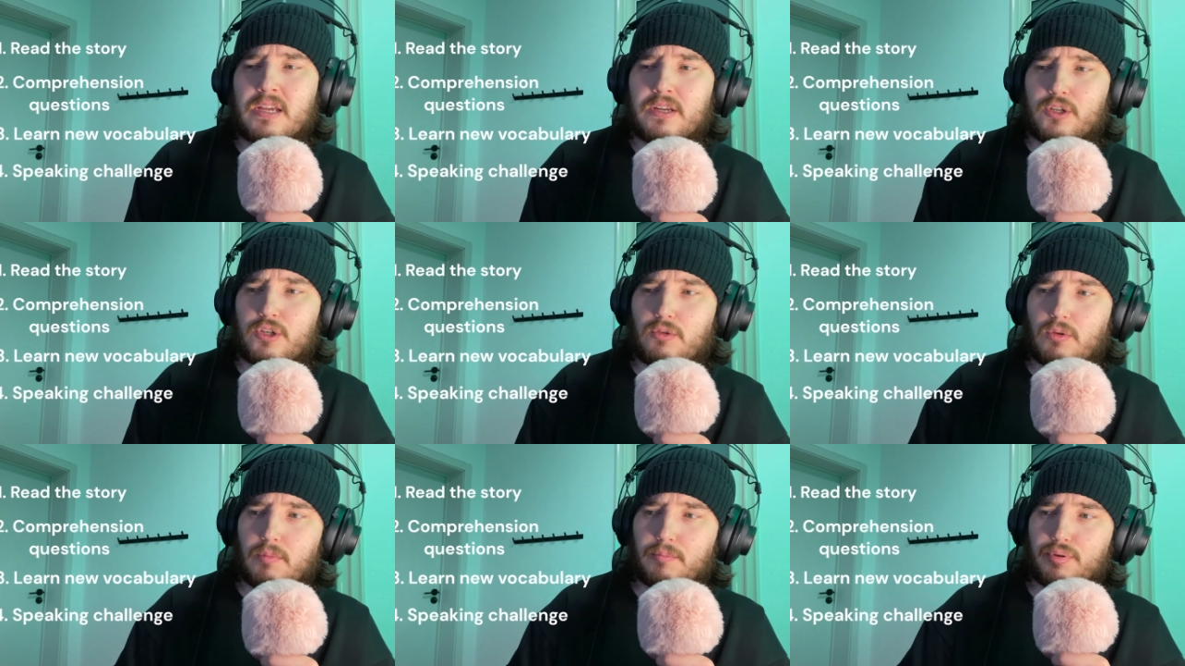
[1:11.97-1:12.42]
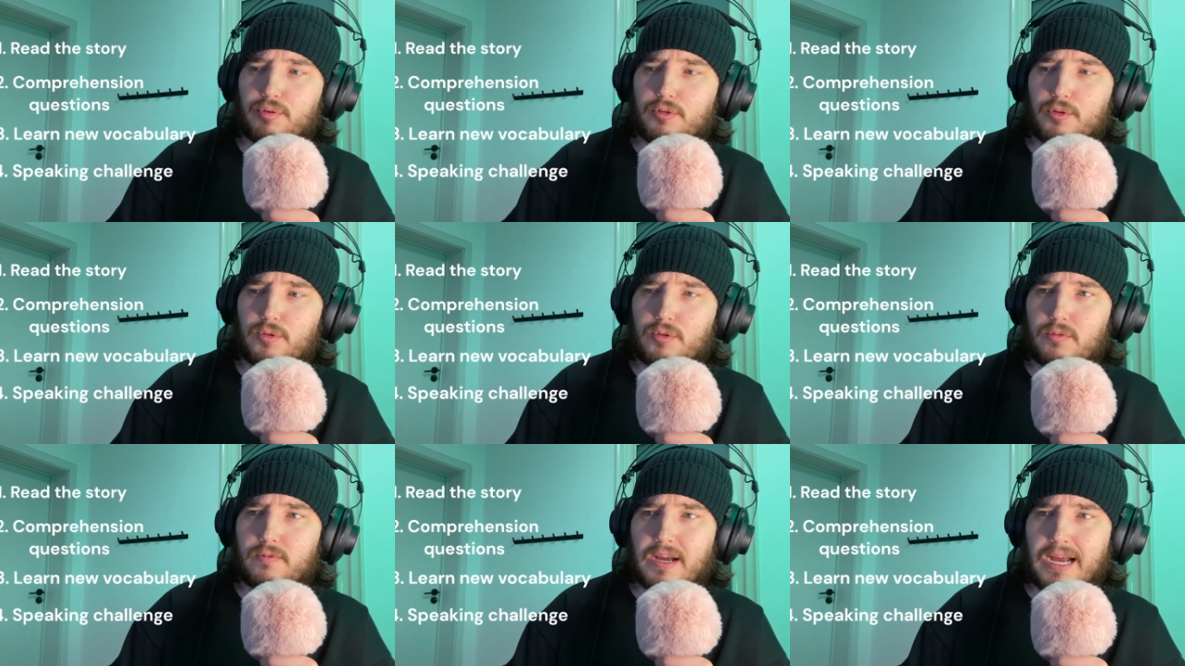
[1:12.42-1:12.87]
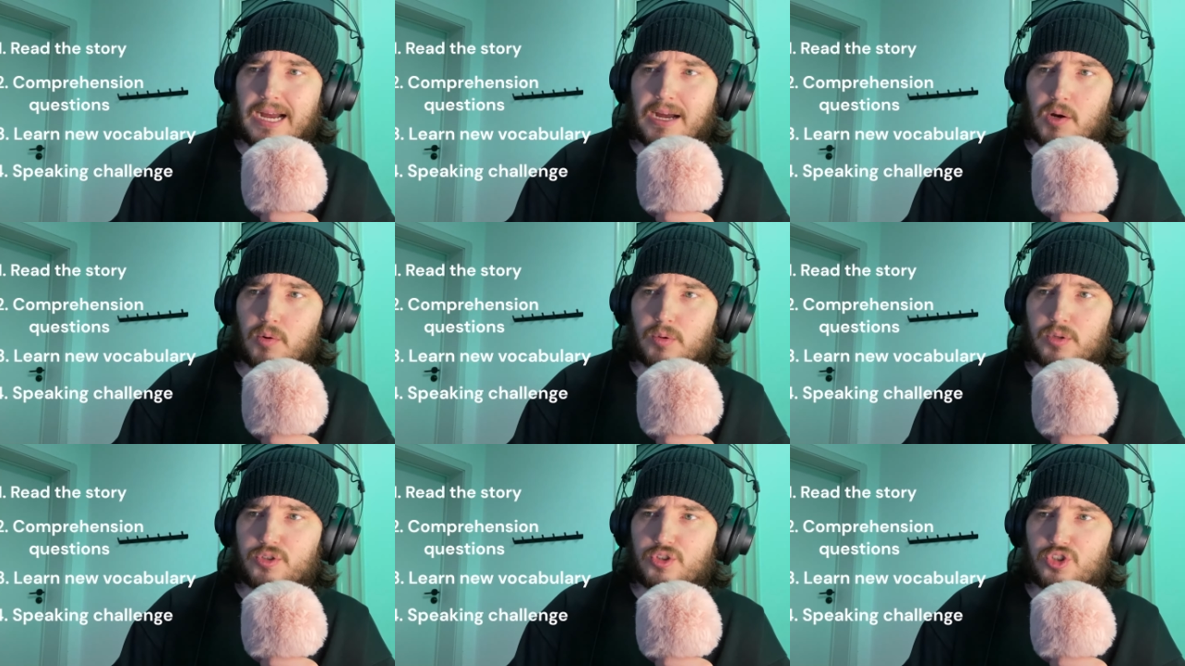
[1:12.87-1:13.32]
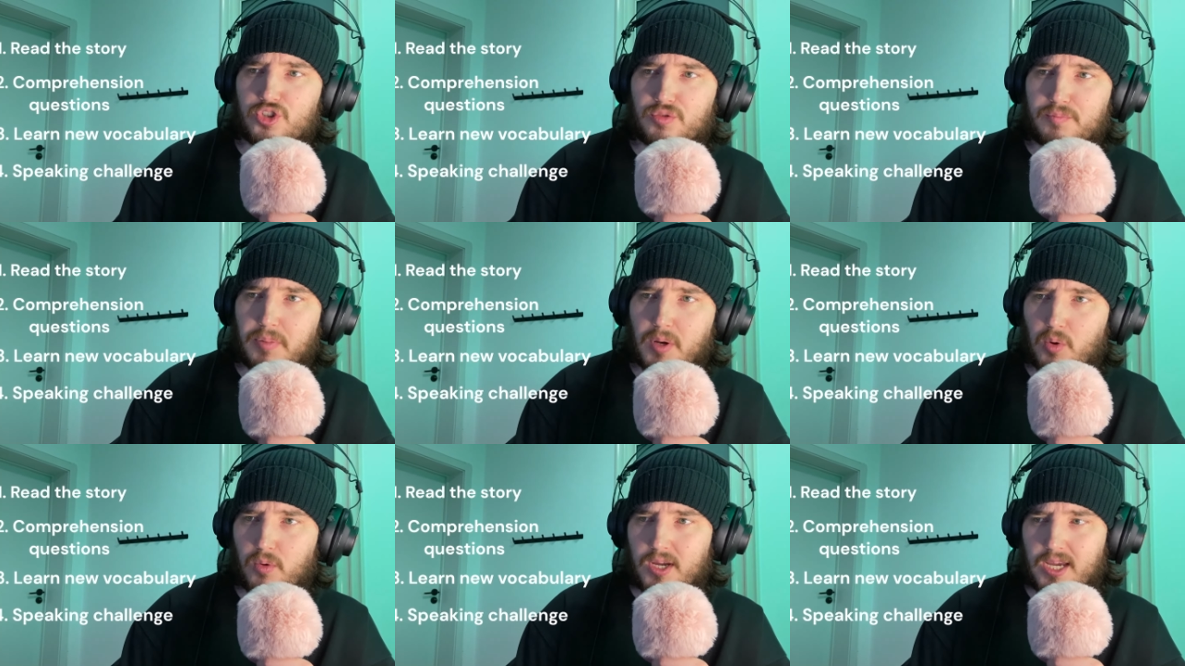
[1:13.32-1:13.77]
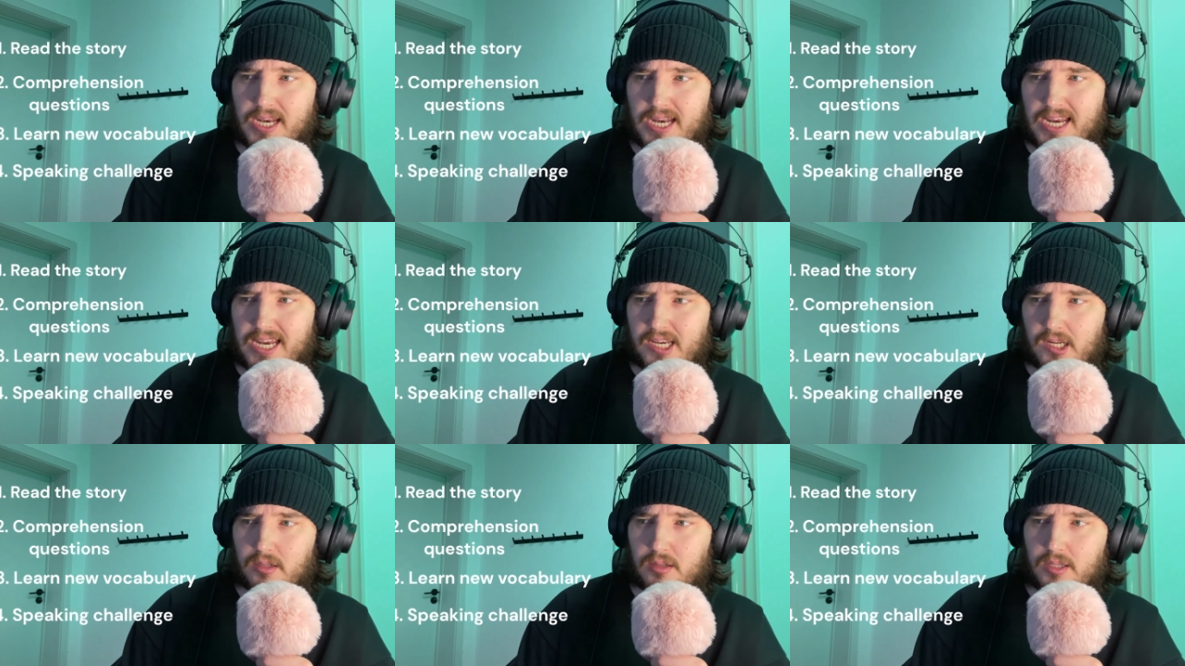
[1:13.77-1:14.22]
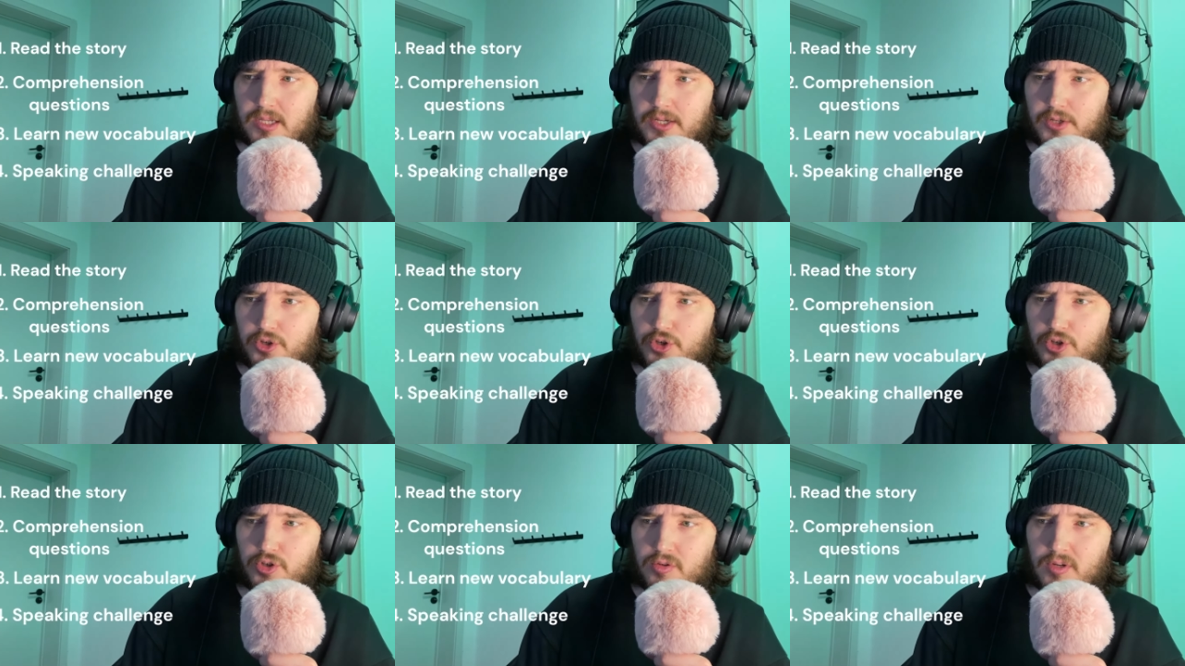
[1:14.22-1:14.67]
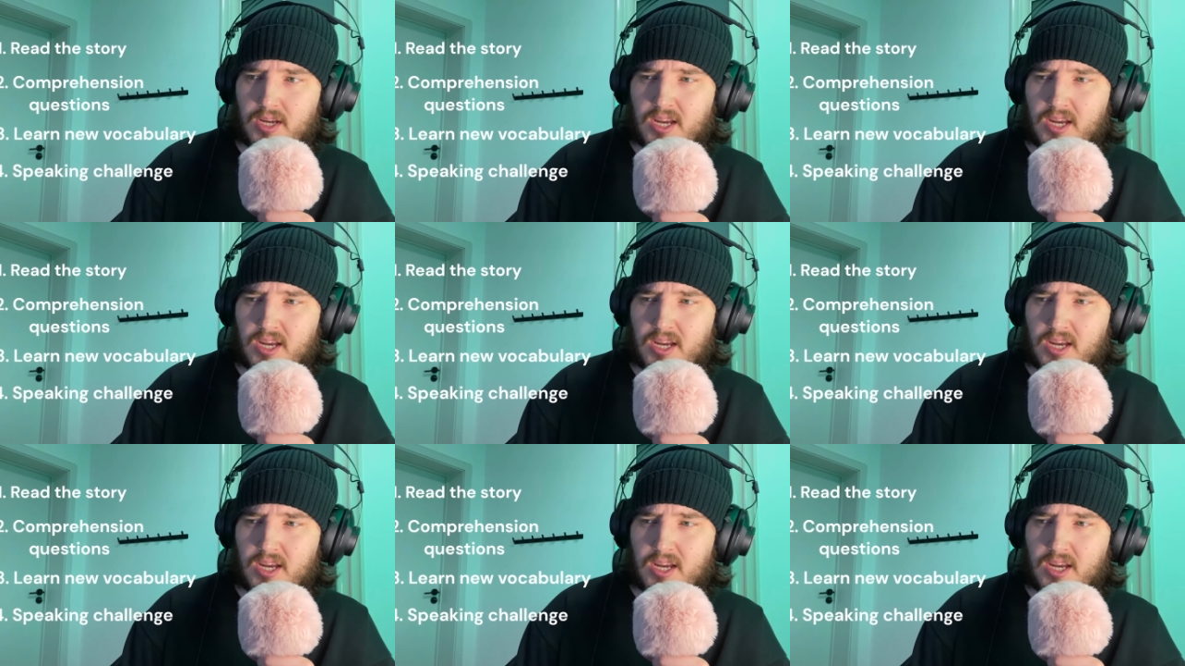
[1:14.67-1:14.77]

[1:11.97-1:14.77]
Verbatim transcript: to improve our spoken English.